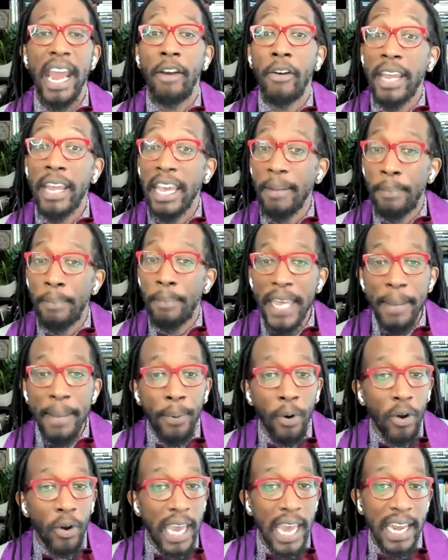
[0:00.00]
Arrogant
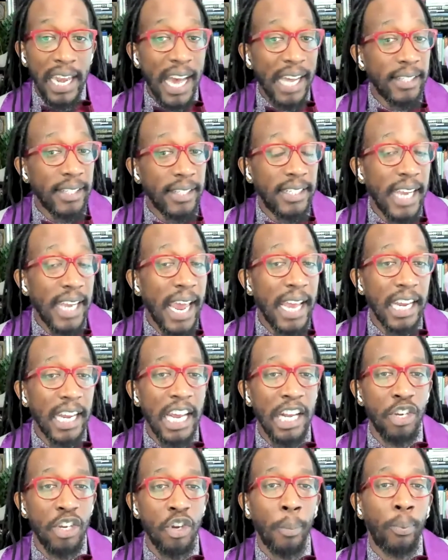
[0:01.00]
people cannot stand
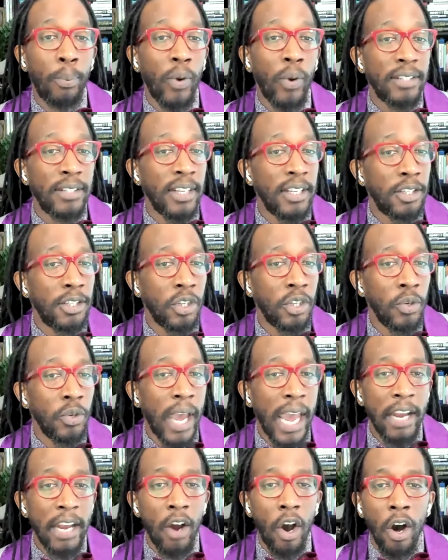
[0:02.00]
in your presence.
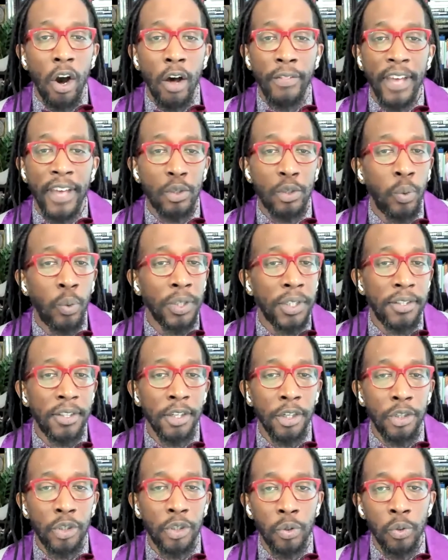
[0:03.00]
You hate all that twists
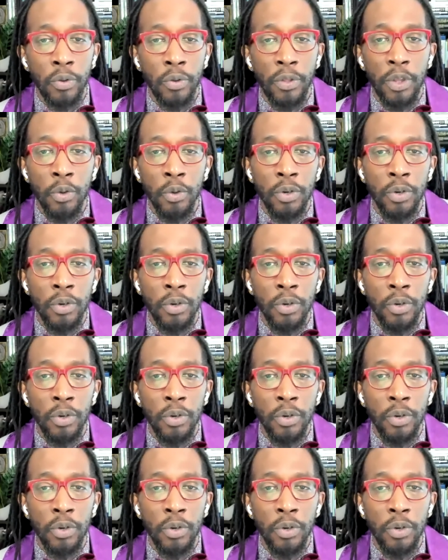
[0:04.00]
the truth.